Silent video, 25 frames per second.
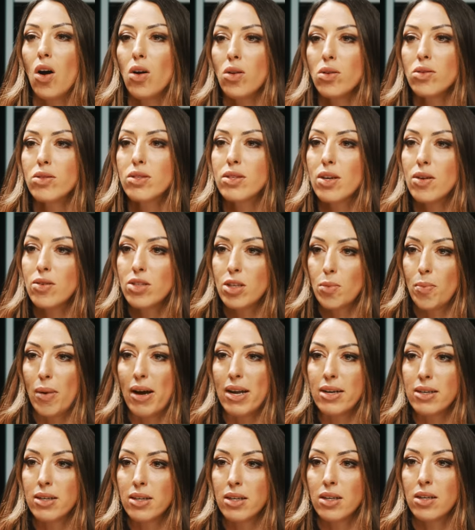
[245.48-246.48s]
also
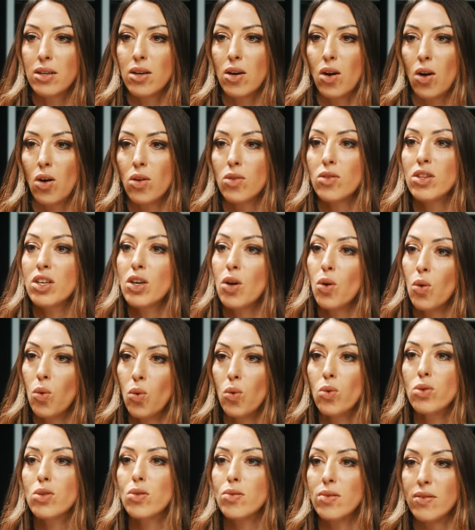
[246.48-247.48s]
dependent on the
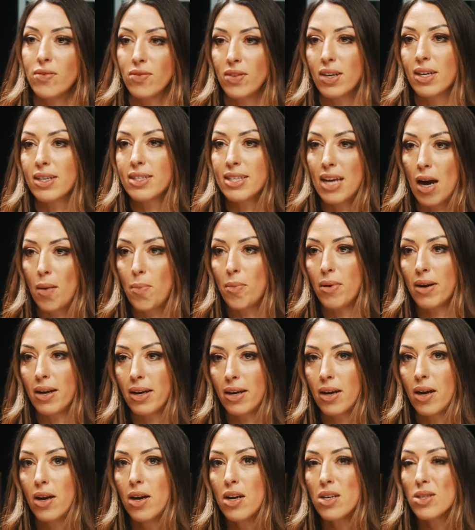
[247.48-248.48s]
order of things happening.
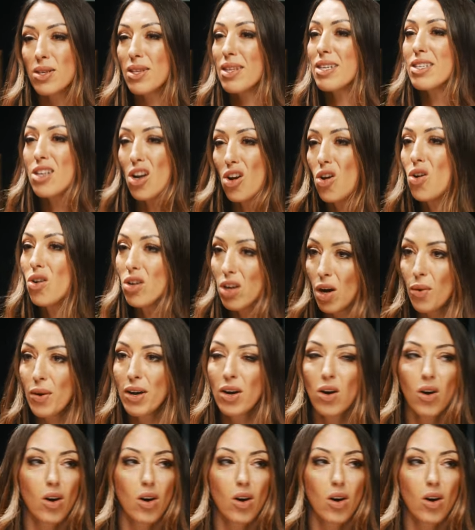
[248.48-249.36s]
So there's a lot going